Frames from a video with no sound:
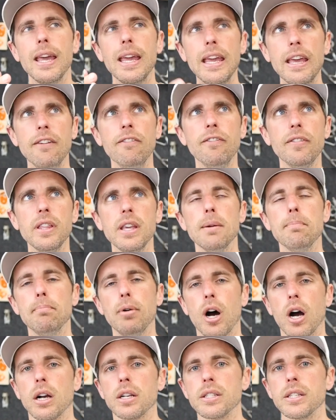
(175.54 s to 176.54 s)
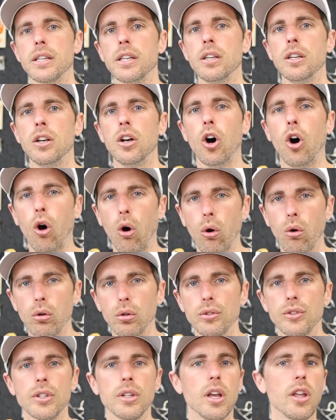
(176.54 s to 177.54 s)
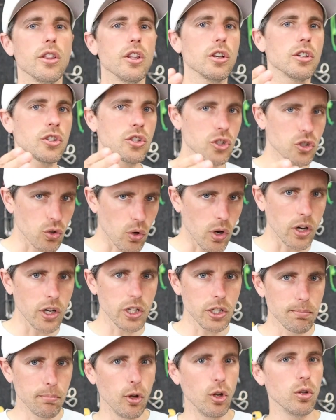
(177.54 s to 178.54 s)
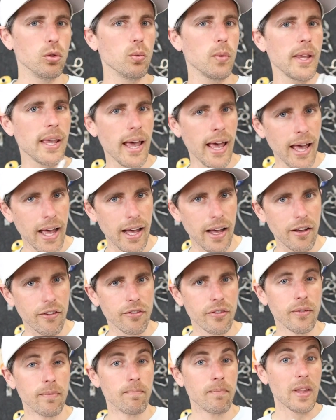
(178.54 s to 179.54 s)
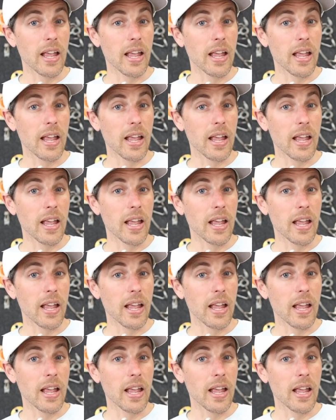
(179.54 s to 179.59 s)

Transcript: If the epoxy holds the strongest bolt we have